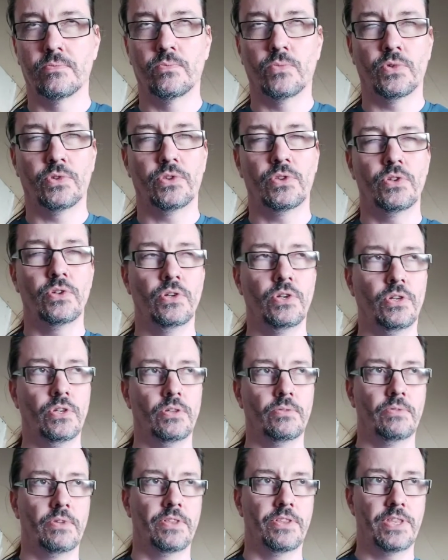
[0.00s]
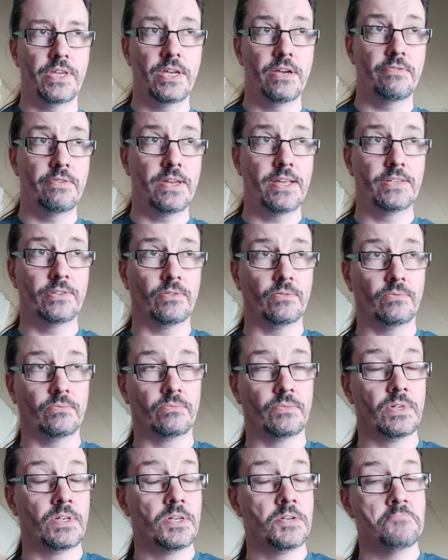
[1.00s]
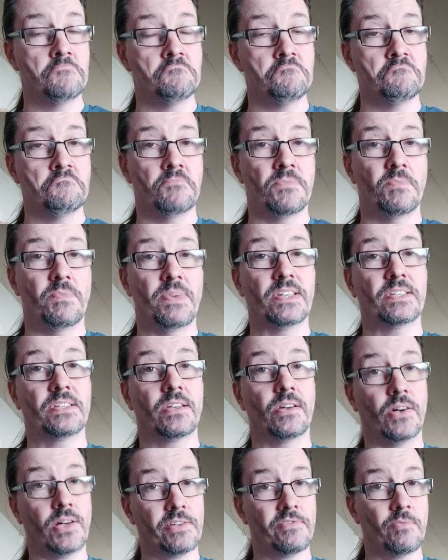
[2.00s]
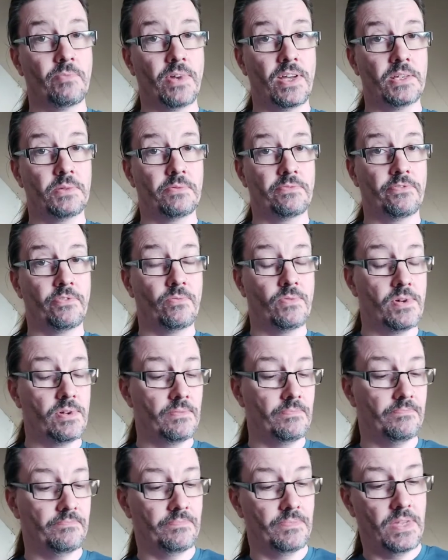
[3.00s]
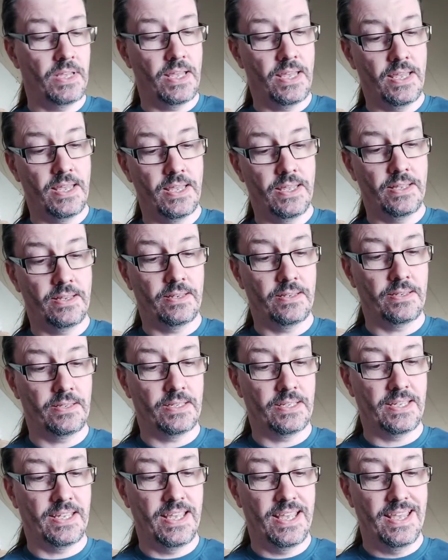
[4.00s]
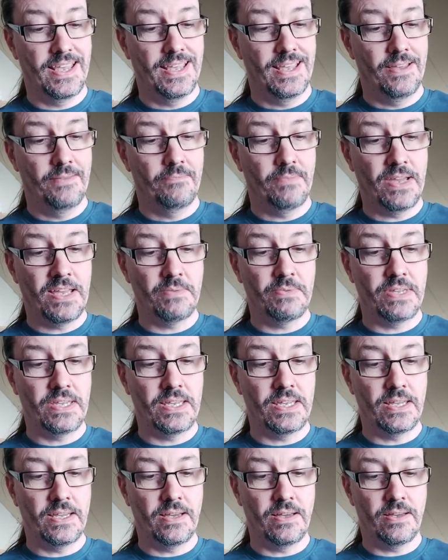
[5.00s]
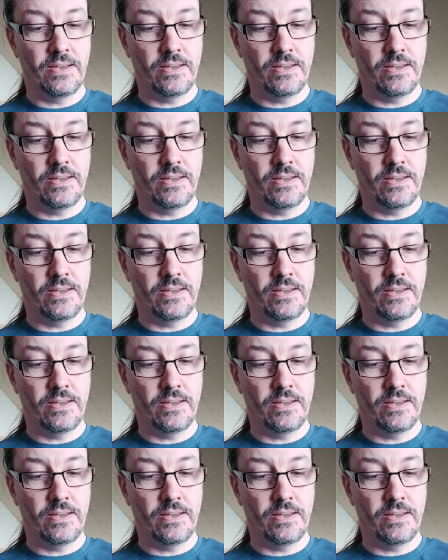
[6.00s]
what the theory is on the best kind of replacement for one, and maybe